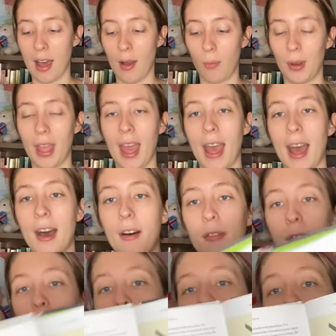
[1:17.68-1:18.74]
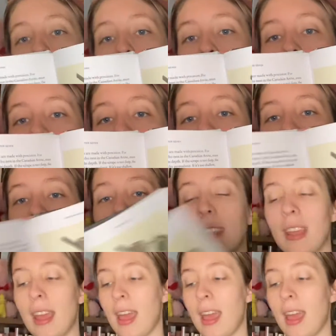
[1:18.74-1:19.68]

We have birds,